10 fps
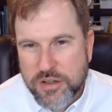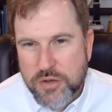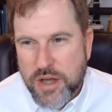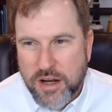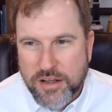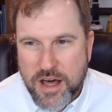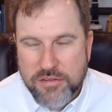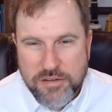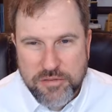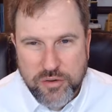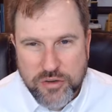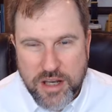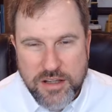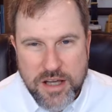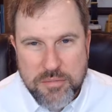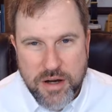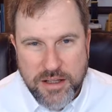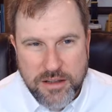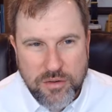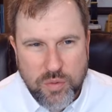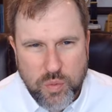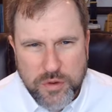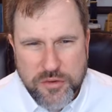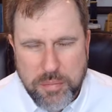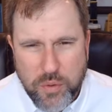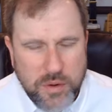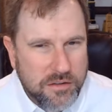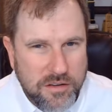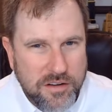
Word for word: You've got a lot of influence, got a lot of money. What's the point?